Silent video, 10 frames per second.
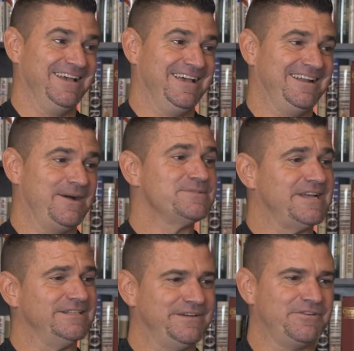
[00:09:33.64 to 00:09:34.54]
and I was
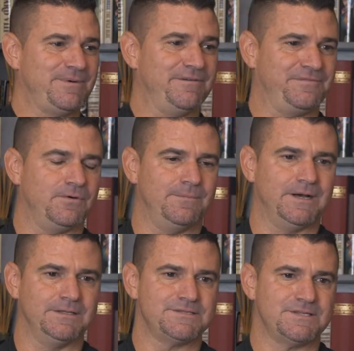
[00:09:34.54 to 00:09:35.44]
down there for about 4
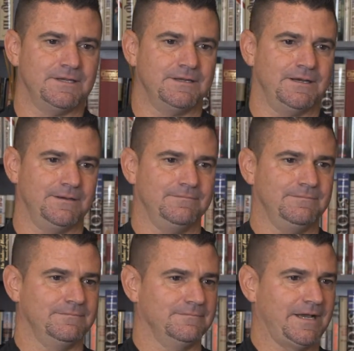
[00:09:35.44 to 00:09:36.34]
months, and
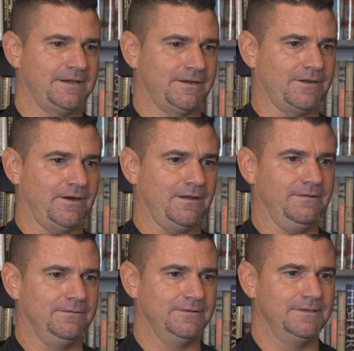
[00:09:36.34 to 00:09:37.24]
I got a
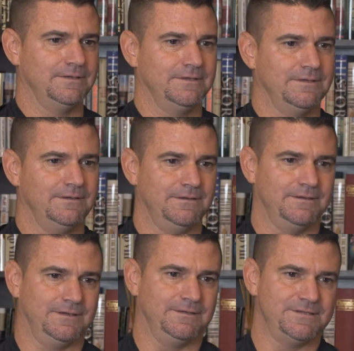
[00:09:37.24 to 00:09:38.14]
call,
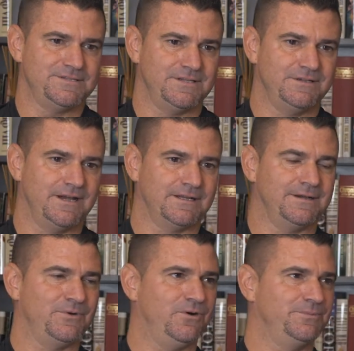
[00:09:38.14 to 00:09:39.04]
and they said, you got to
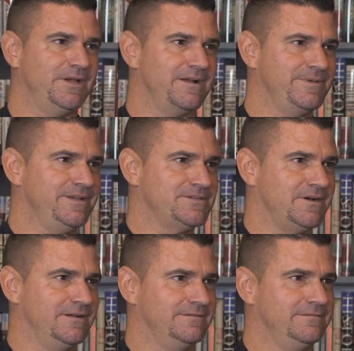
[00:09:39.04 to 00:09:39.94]
come home. You got to be in
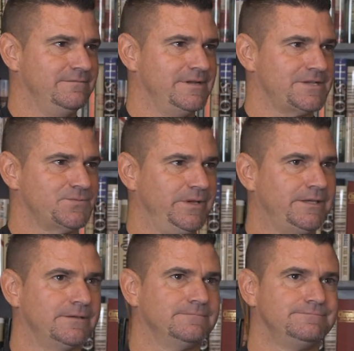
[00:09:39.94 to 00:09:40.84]
Taunton next
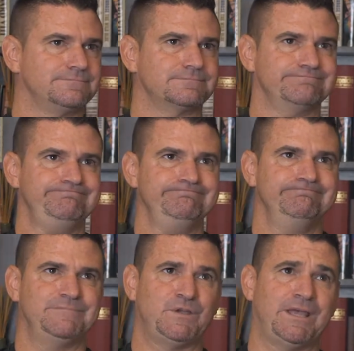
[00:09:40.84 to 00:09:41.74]
week.
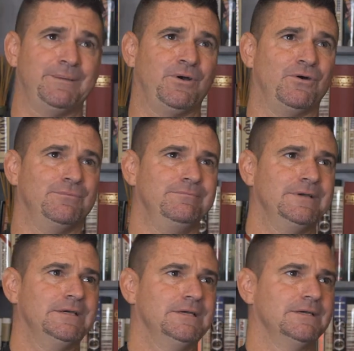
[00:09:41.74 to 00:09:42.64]
Came home,
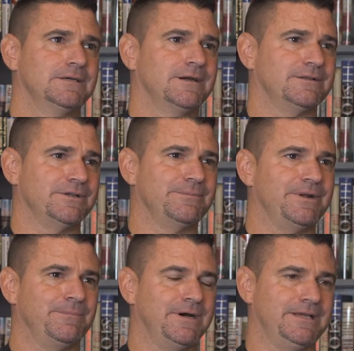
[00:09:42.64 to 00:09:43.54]
got a little bit
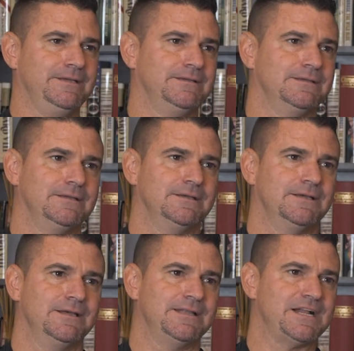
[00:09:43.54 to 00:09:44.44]
of money,
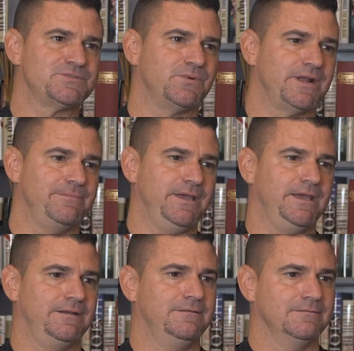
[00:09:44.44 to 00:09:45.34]
and that's when I
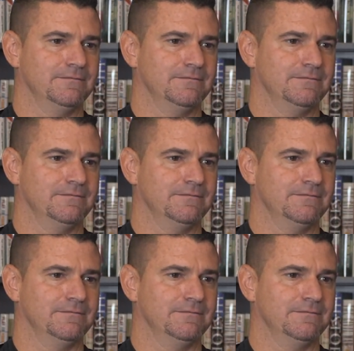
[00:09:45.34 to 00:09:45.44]
made